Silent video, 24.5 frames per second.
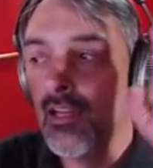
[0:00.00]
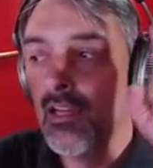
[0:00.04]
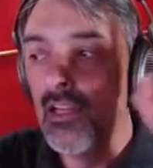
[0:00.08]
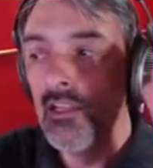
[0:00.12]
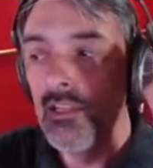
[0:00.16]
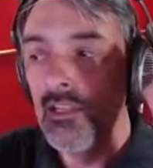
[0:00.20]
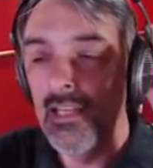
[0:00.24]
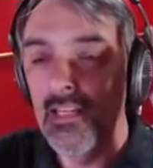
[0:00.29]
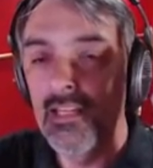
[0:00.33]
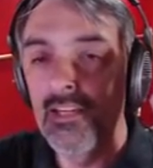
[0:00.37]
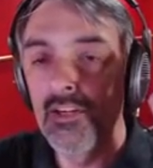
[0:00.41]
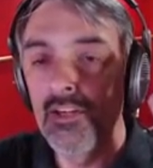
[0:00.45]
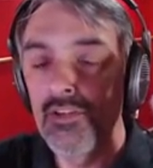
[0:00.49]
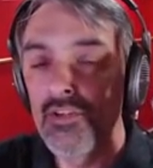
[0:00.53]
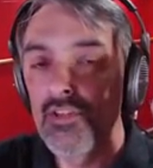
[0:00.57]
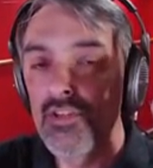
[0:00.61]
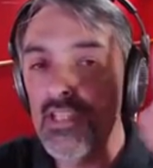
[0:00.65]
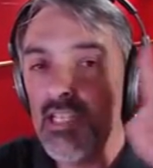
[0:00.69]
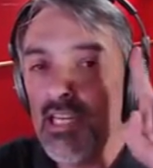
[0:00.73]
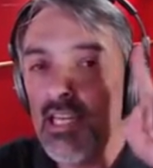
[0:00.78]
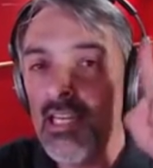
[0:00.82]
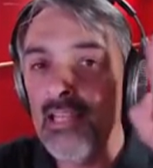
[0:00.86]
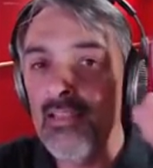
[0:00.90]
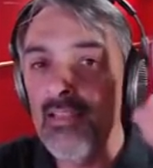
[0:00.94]
Like you're
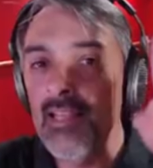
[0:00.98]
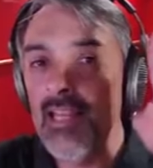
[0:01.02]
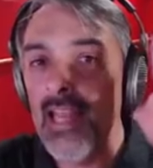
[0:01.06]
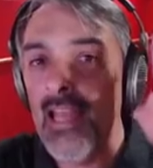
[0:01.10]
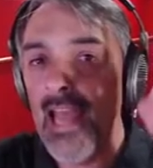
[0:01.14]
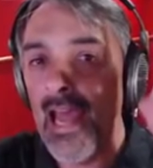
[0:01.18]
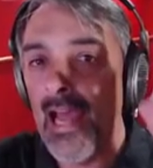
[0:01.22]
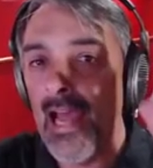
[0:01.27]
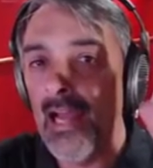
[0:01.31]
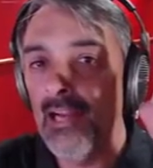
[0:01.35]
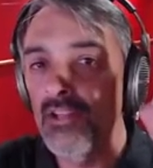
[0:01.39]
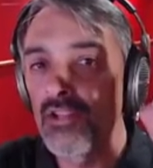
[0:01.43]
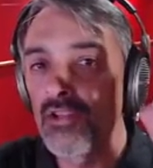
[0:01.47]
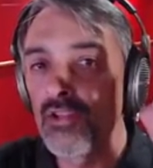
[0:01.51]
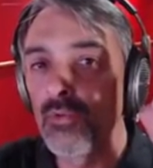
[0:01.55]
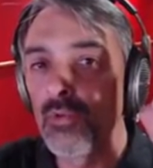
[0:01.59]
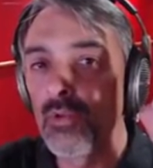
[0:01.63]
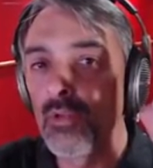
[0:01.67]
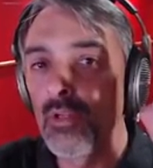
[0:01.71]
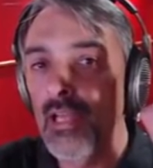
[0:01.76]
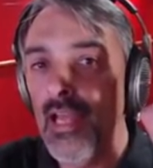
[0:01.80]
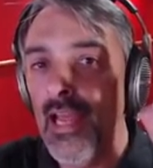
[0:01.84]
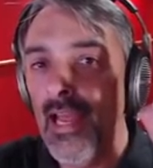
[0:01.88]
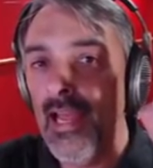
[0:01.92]
seeing the
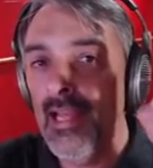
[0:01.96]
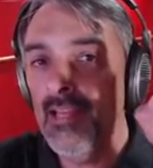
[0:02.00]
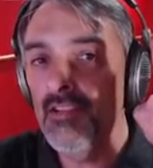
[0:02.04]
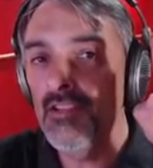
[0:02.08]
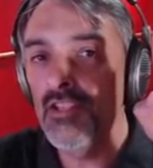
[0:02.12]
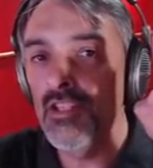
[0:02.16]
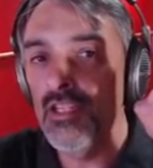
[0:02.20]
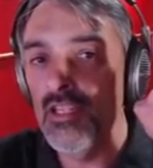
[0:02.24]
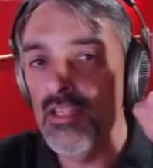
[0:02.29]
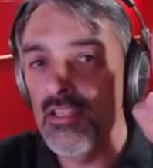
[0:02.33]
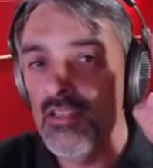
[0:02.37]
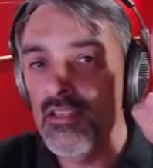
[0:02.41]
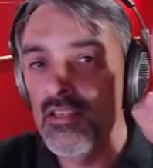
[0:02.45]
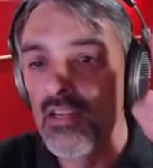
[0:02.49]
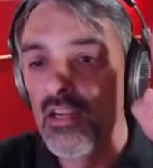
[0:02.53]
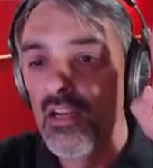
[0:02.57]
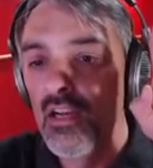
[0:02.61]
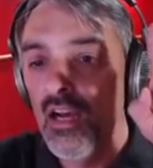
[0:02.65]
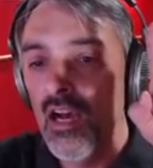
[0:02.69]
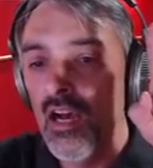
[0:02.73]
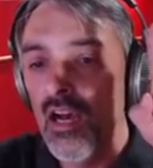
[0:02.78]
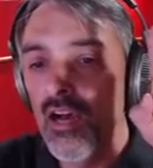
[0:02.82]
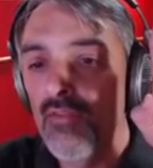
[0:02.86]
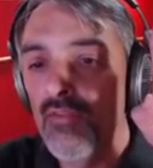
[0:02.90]
actual edges
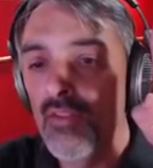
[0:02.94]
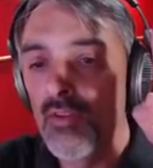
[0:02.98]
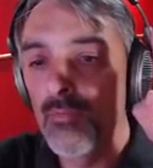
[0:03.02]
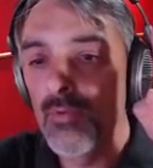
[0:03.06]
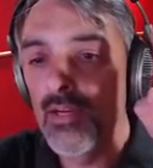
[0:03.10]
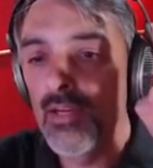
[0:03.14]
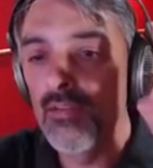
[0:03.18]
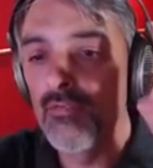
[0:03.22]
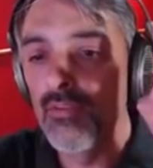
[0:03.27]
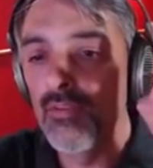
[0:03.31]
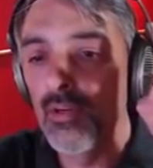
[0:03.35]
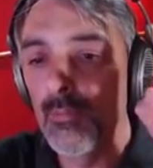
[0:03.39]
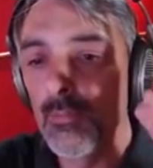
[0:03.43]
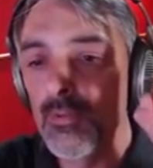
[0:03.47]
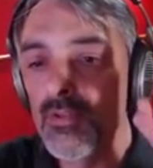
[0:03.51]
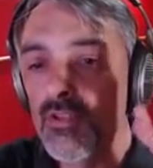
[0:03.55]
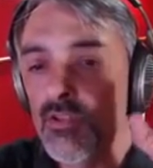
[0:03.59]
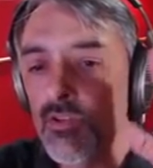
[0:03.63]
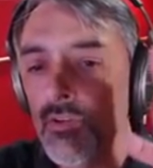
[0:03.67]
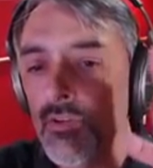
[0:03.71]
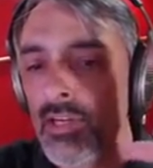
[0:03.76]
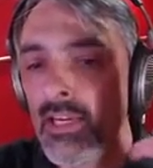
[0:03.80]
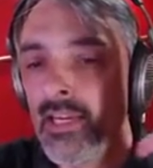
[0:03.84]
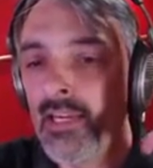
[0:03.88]
of the Reverb
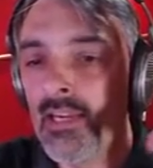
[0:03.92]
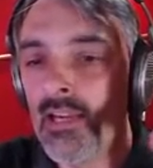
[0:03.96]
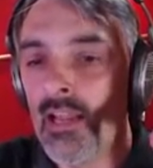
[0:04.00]
screen.